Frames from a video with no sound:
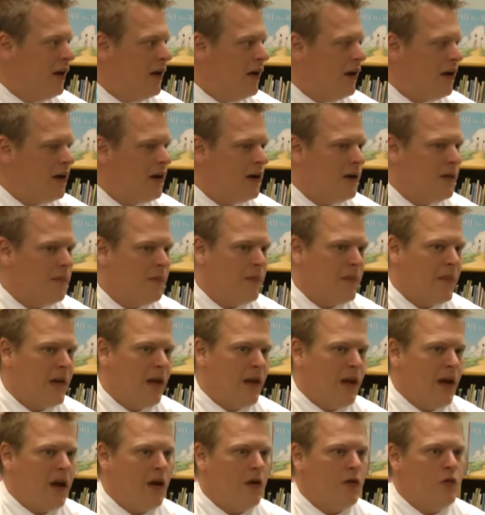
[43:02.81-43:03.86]

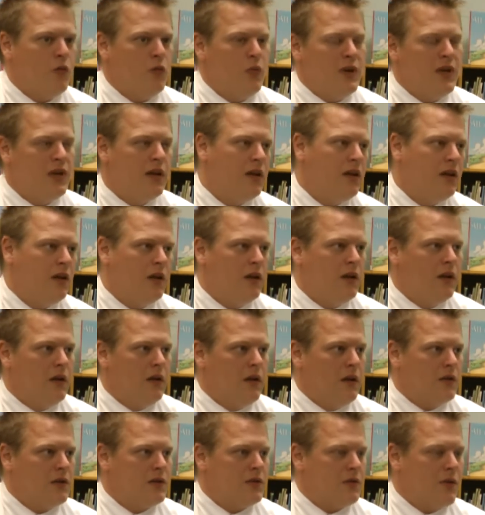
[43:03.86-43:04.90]
How do we
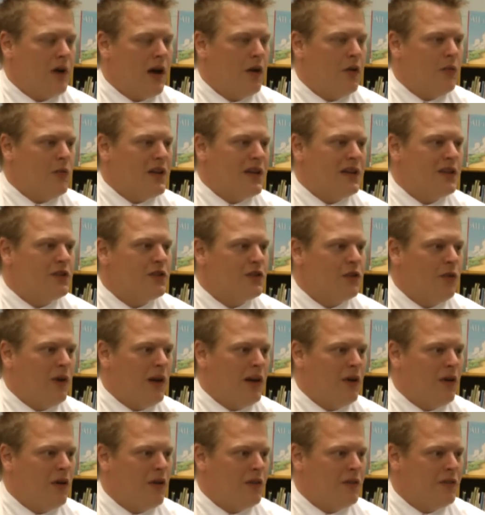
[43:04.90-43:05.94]

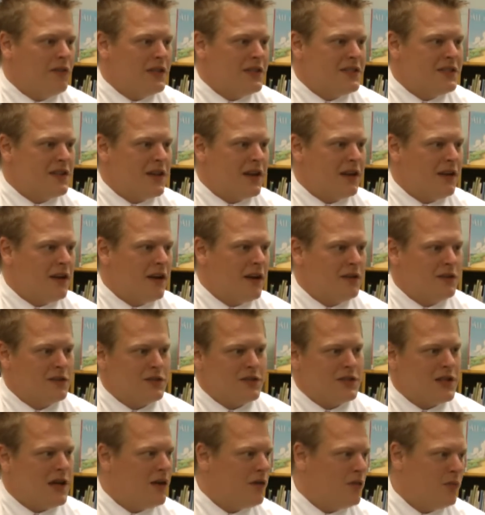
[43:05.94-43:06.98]
integrate all of these
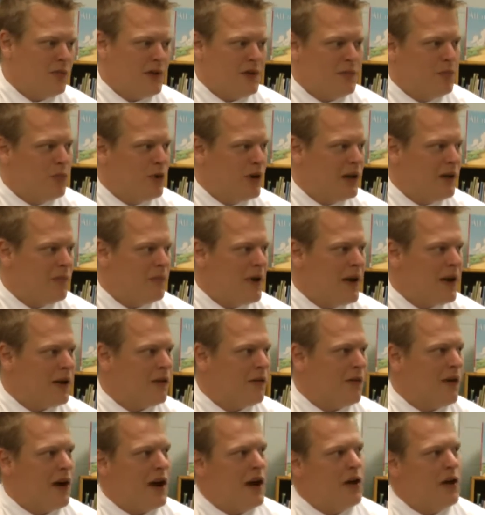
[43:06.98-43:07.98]
technologies? How do we bring it back around?